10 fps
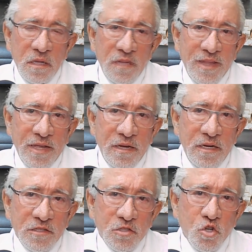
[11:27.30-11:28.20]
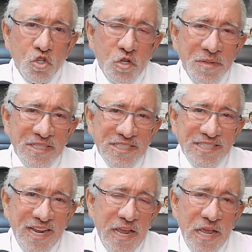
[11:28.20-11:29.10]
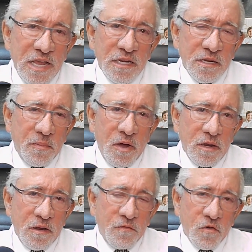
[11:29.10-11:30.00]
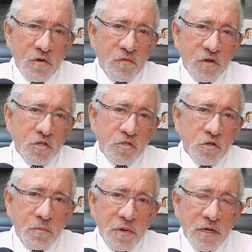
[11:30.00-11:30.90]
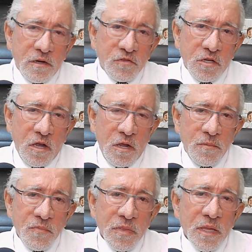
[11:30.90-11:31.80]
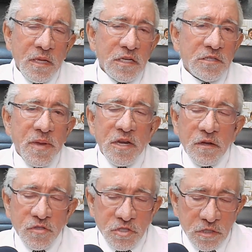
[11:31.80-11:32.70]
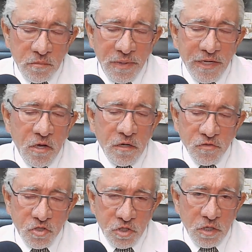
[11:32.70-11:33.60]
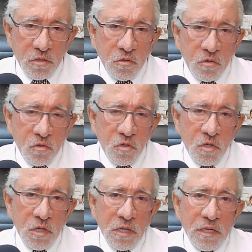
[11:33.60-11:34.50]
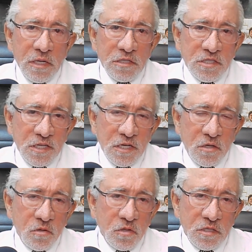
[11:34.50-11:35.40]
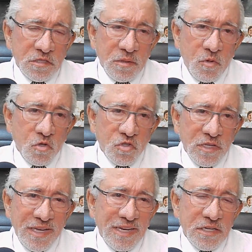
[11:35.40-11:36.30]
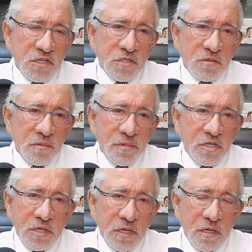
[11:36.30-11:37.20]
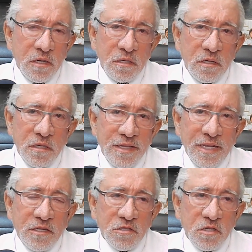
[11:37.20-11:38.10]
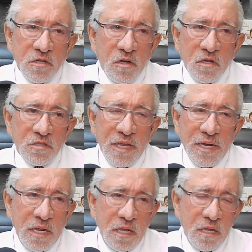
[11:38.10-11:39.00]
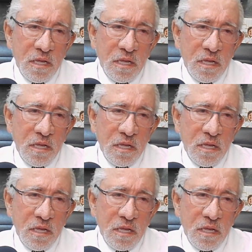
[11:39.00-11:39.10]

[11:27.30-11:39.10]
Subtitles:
that is going to be stay in the body for a short period of time is made out of silicone. Silicone is the most inert material that doesn't cause any